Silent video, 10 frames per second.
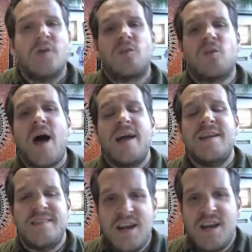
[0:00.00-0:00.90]
So the
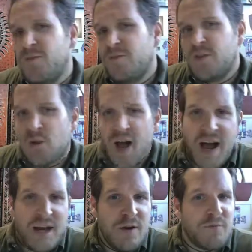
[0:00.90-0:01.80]
identity view
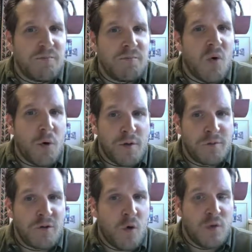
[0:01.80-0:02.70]
kind of
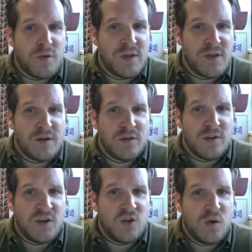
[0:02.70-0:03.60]
morphed over the years
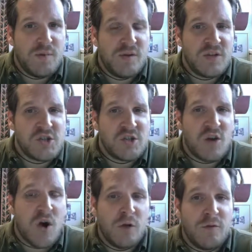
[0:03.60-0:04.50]
into a position
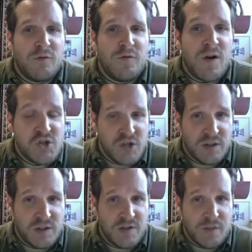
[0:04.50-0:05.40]
called
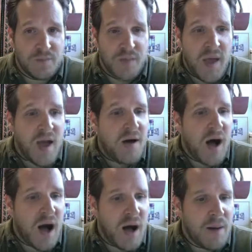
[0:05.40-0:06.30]
functionalism.
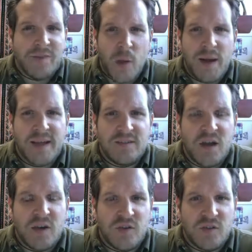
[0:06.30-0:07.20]
That's how I like to
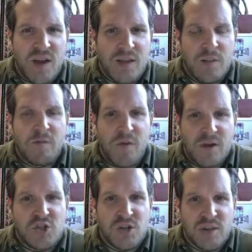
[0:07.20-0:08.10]
understand them.
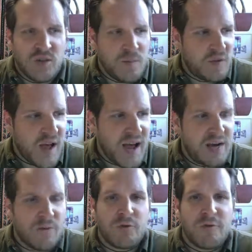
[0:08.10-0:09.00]
Functionalism is kind
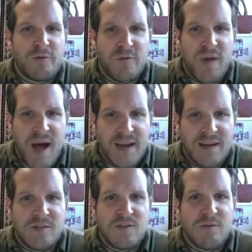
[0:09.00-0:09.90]
of a
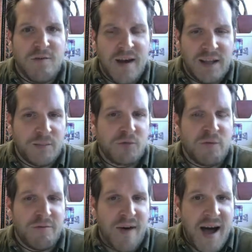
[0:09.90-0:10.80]
refined, developed,
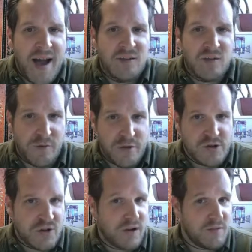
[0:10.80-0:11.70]
revised
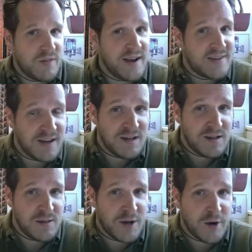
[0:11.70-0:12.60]
version of the
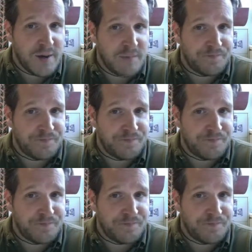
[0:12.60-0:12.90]
identity theory.